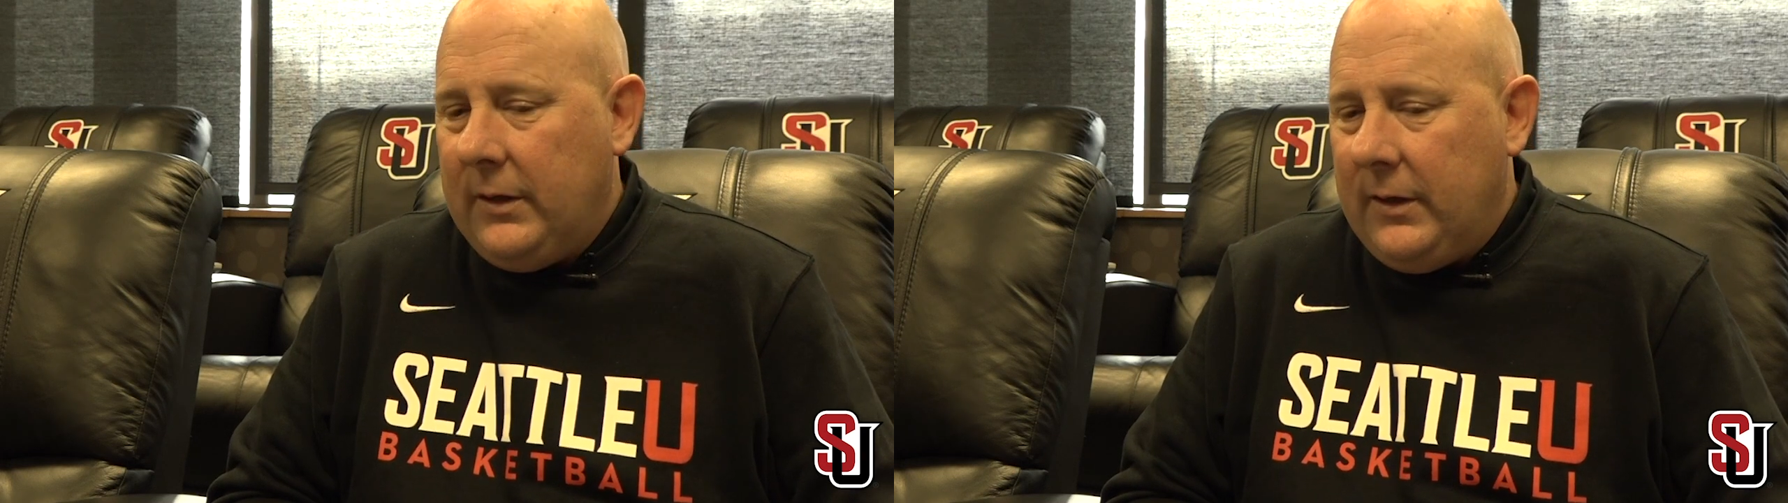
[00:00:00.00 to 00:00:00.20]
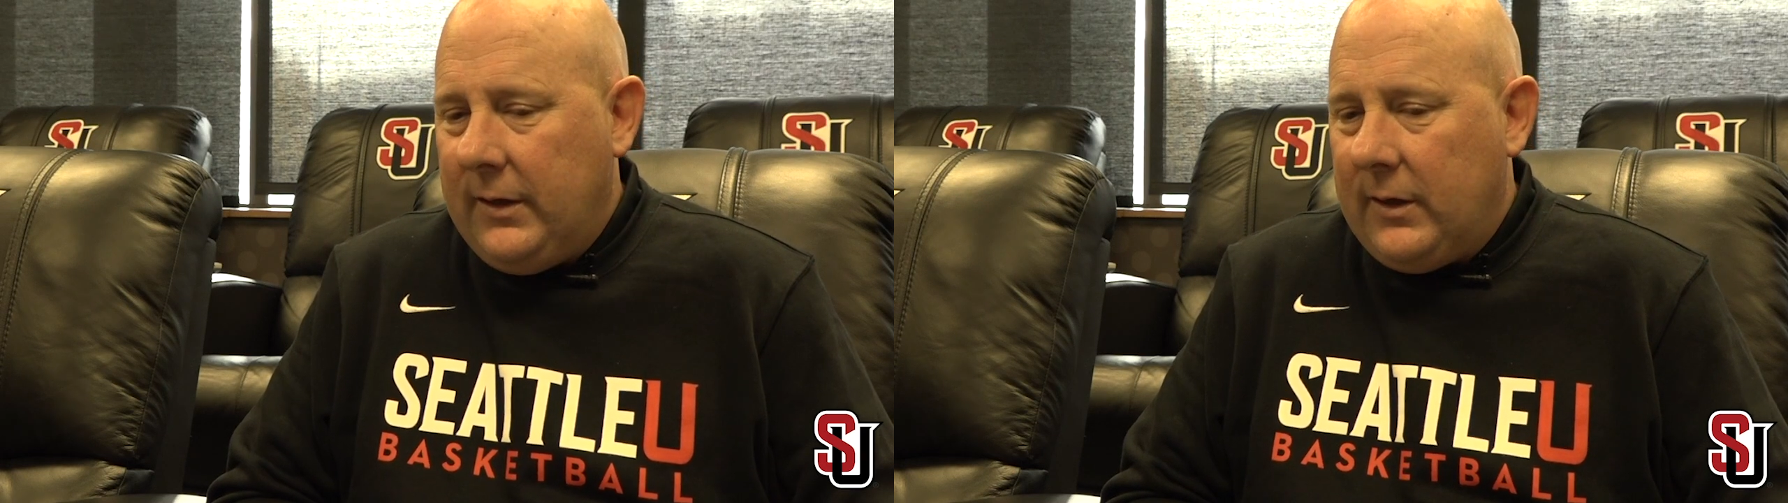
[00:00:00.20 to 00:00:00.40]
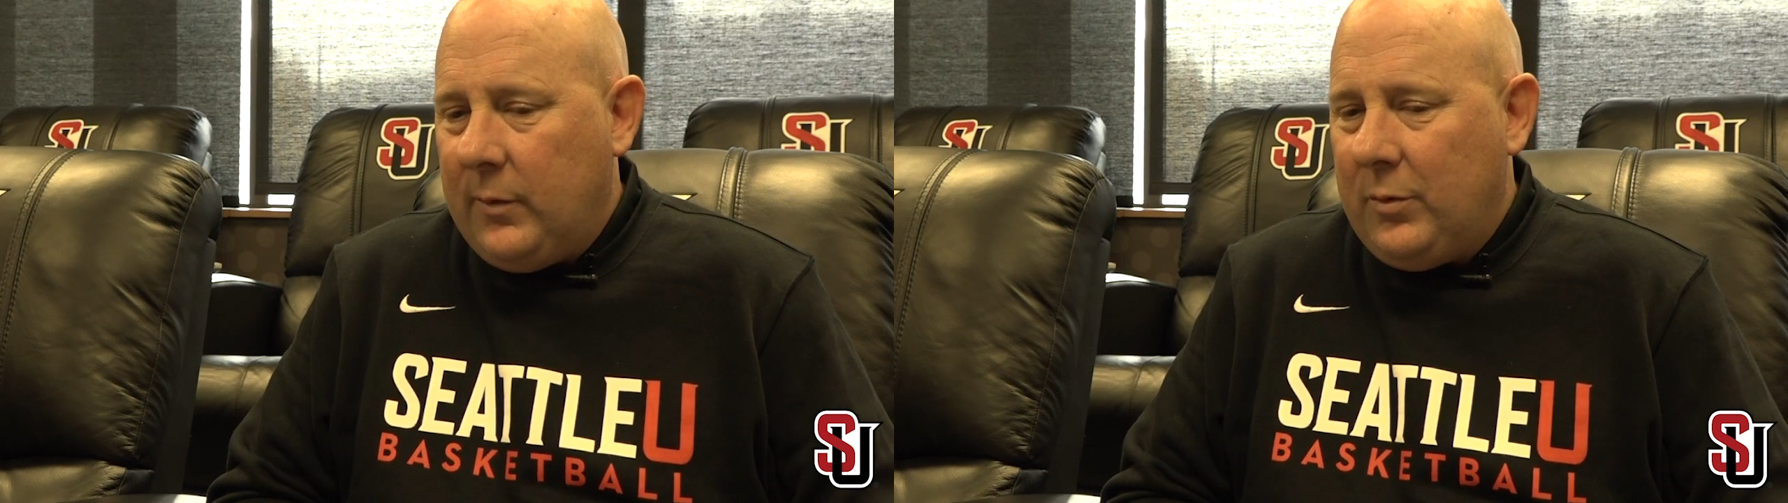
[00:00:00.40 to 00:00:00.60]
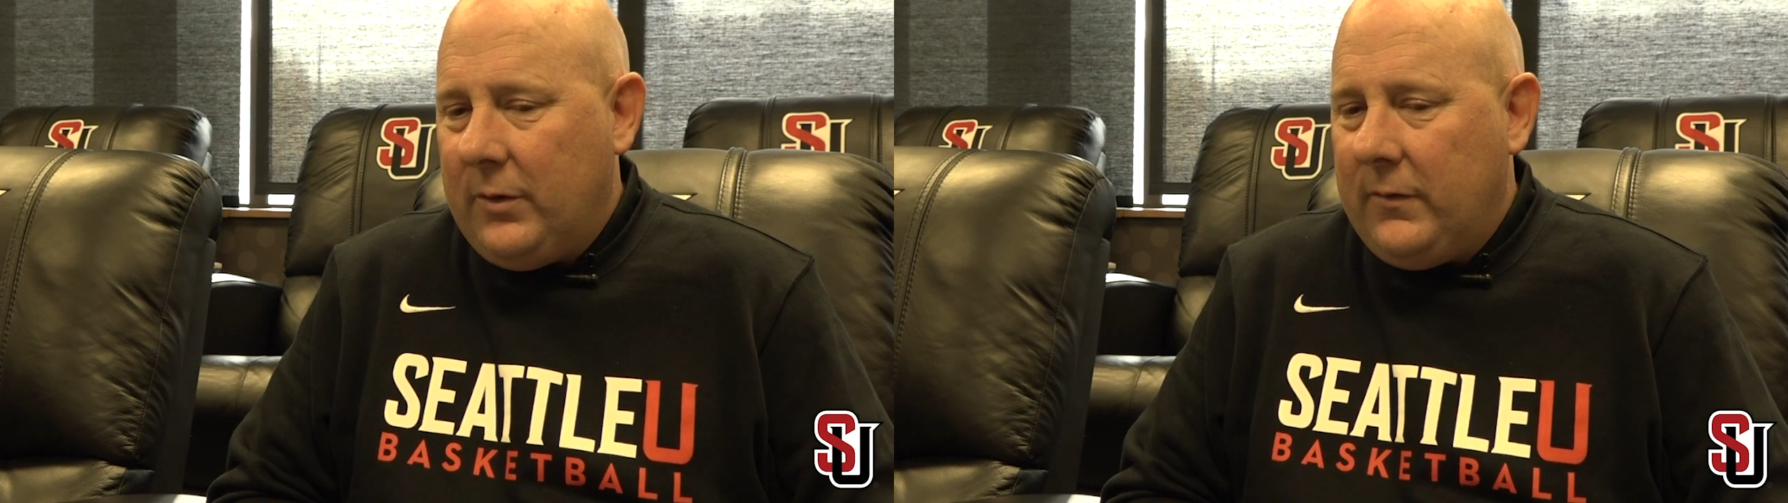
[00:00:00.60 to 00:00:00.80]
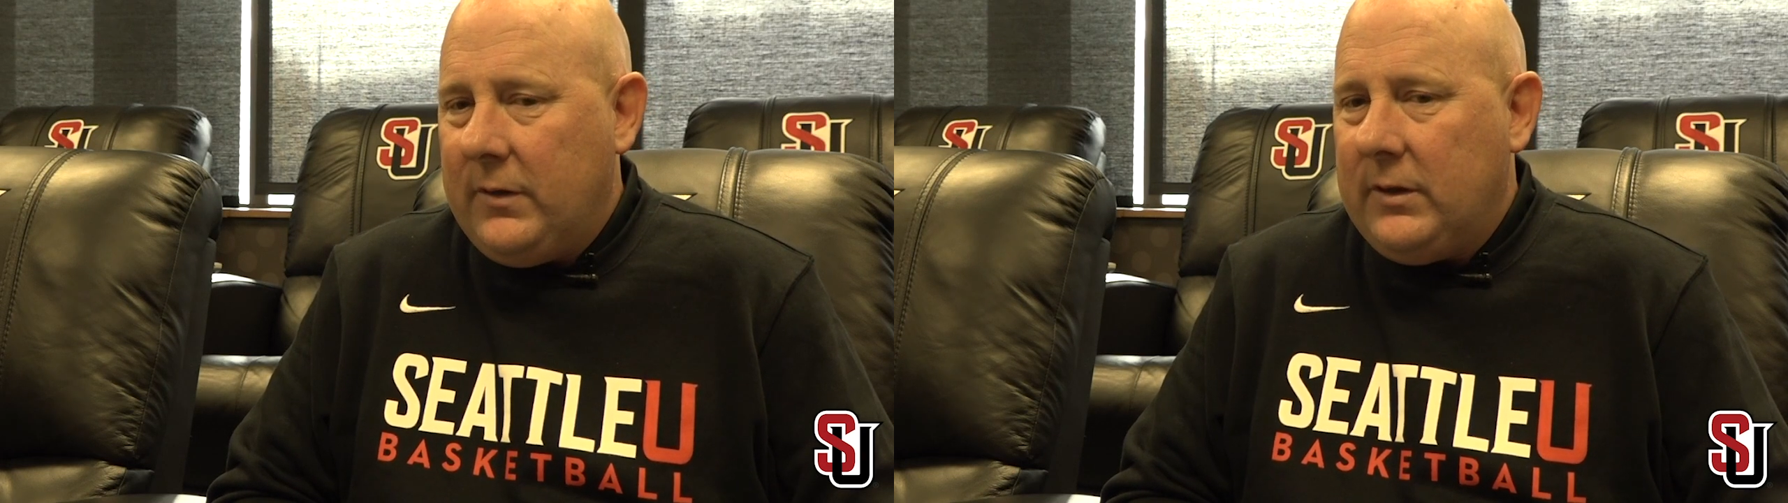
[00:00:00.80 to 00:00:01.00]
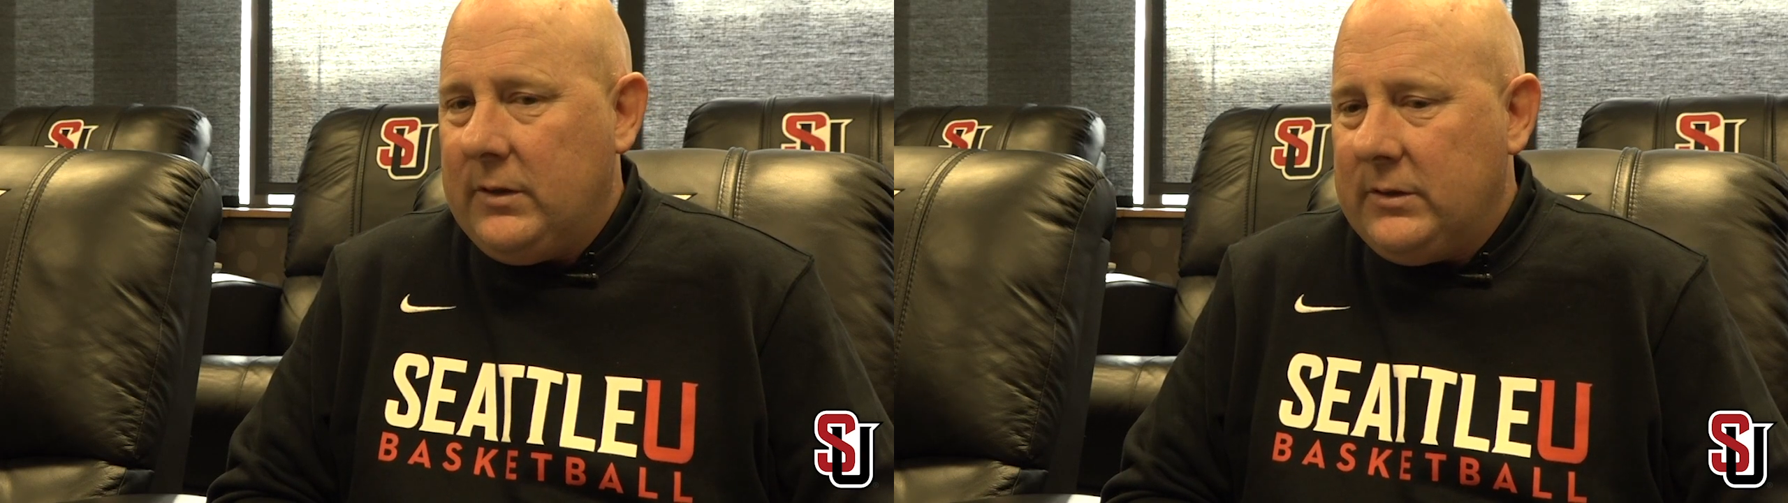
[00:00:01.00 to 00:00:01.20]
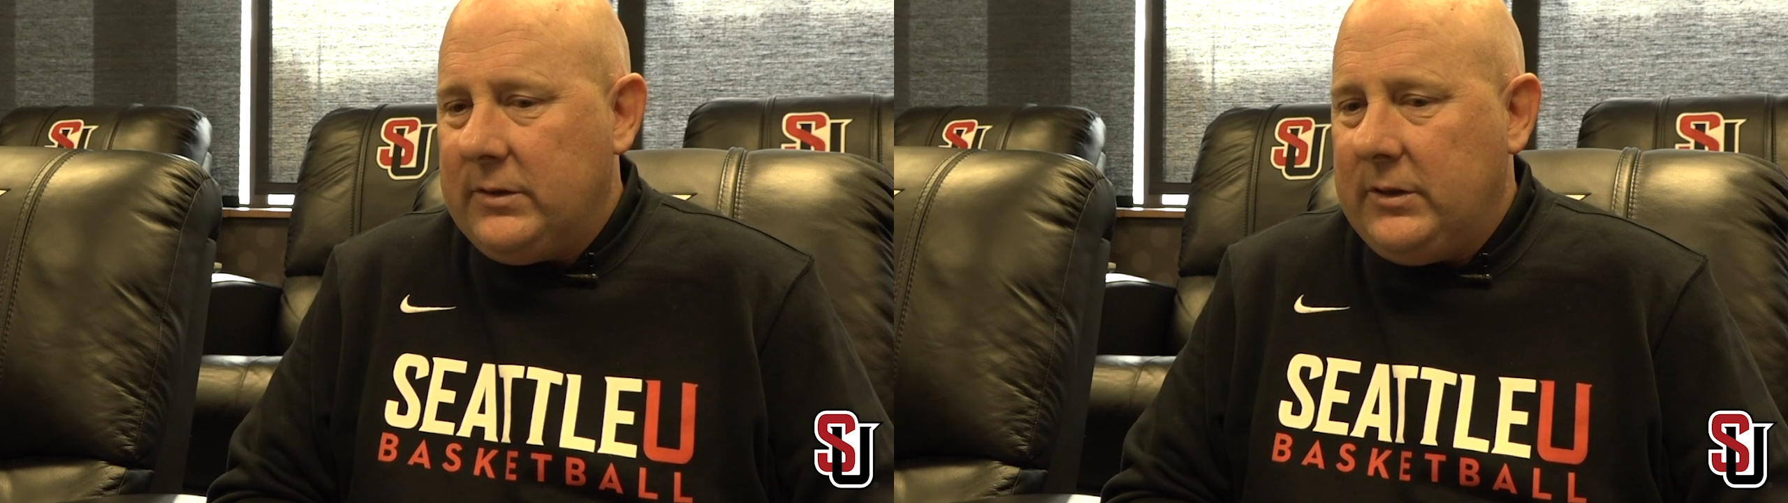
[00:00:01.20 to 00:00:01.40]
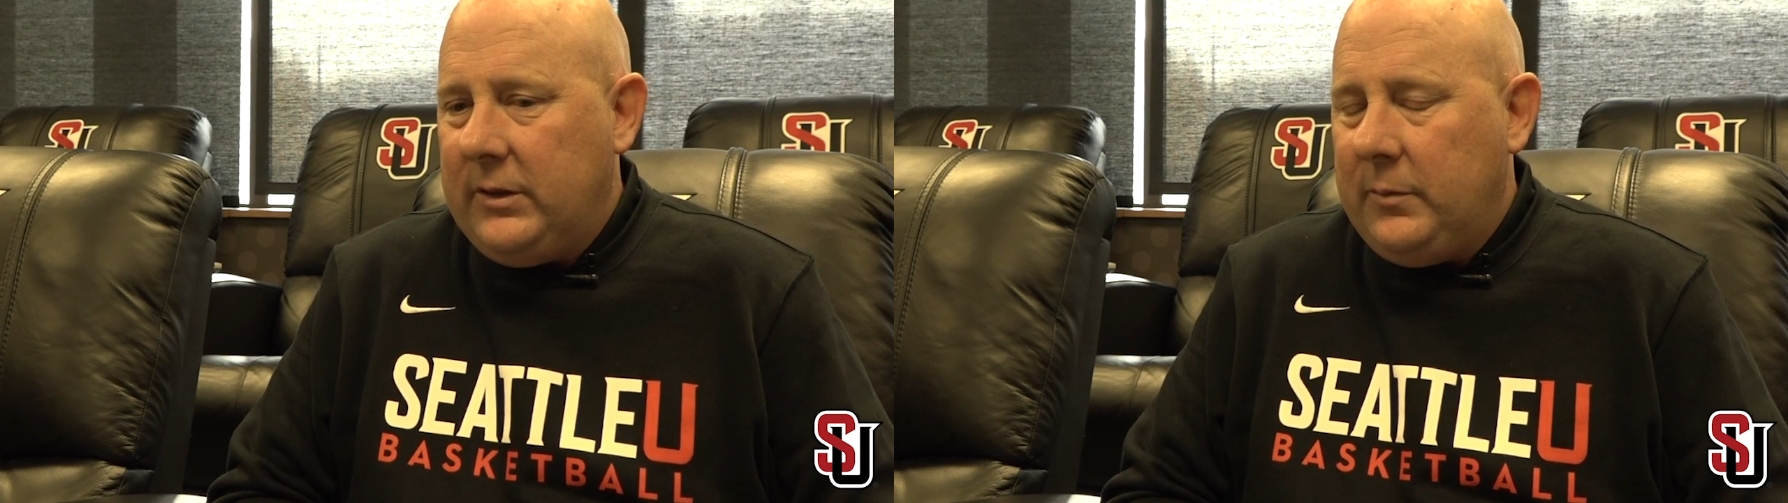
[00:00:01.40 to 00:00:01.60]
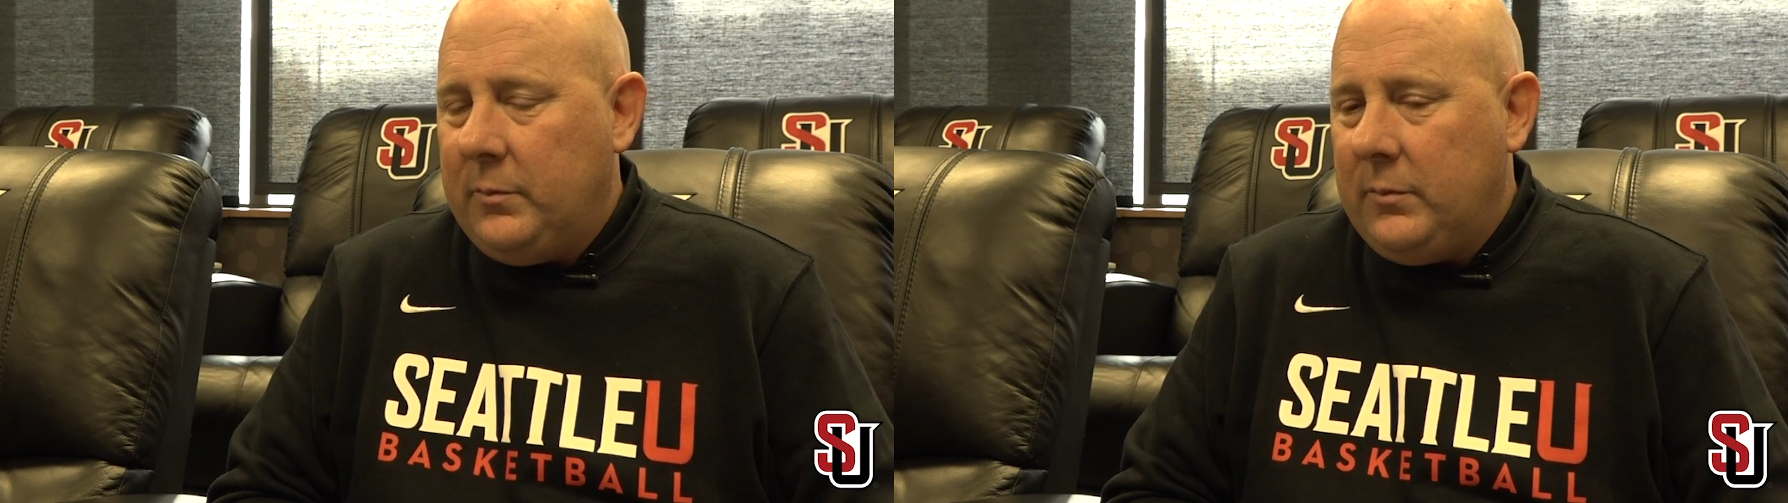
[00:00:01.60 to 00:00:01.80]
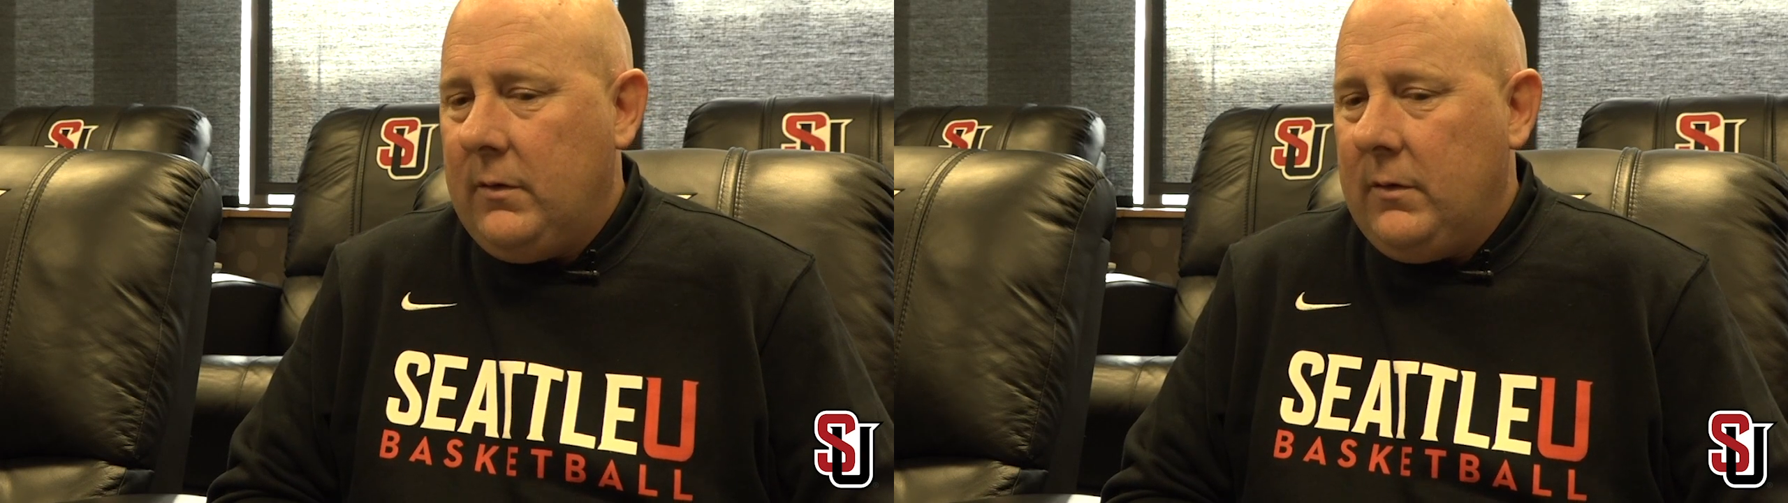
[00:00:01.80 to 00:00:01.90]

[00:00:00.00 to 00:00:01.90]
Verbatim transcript: and I believe that this team,